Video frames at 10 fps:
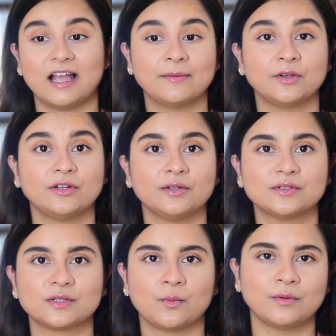I'm going to
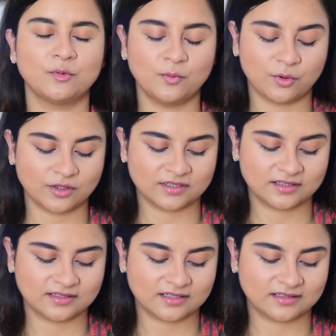use one more bronzer.
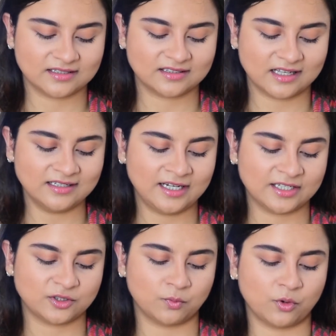This is the Sun
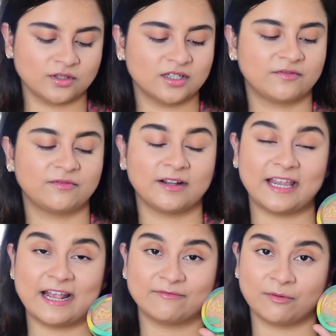Kissed bronzer,
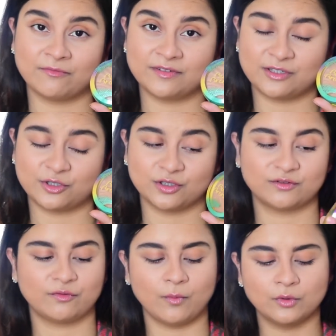again from
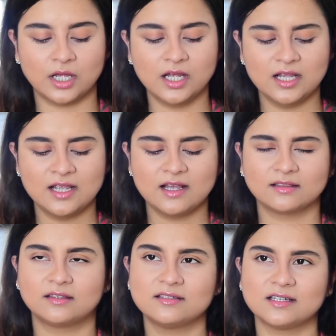Physicians Formula.
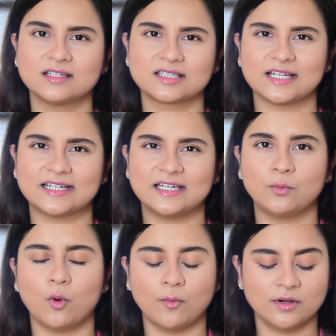This is slightly
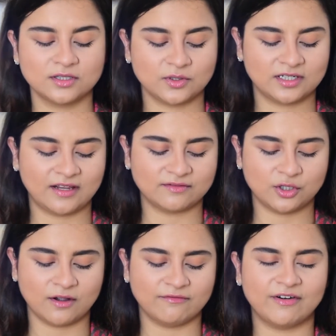warmer, so it gives
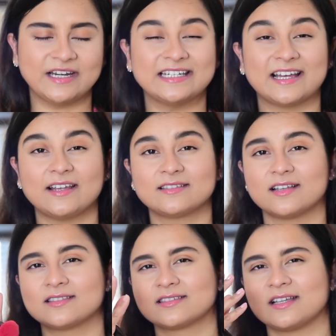you a very nice
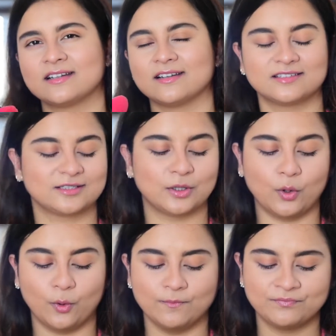sun-kissed glow.